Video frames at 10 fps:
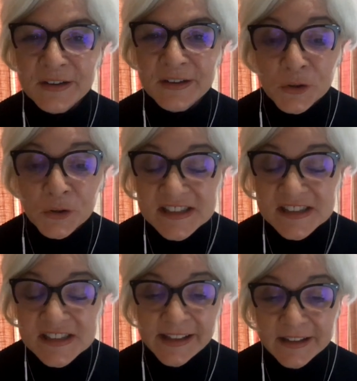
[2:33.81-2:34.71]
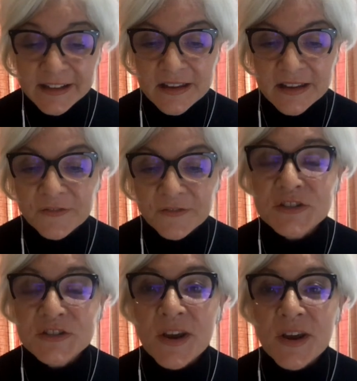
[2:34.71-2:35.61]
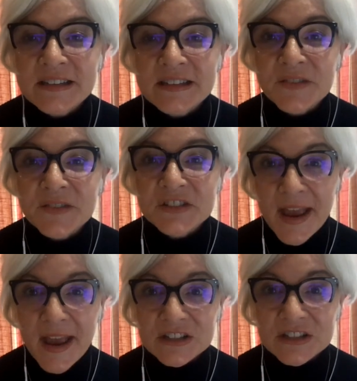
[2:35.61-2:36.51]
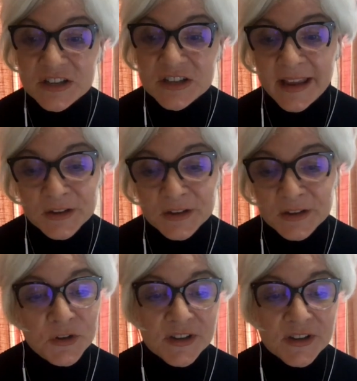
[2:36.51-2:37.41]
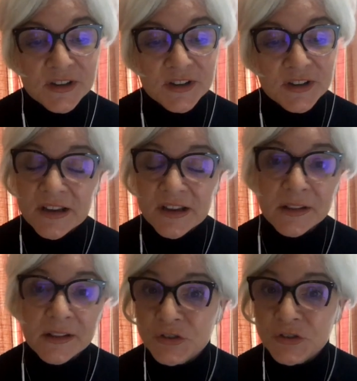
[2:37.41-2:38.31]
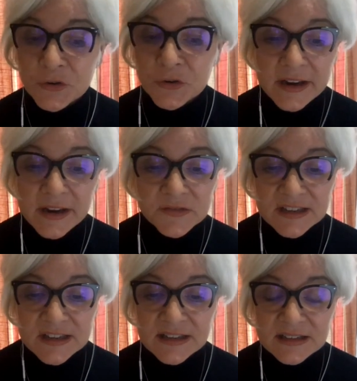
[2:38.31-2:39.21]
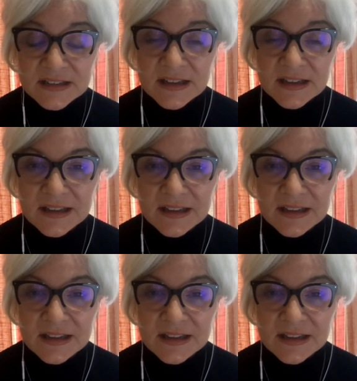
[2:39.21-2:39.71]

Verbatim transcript: and Olga Stella, Vice President of Strategy and Communication at the College for Creative Studies,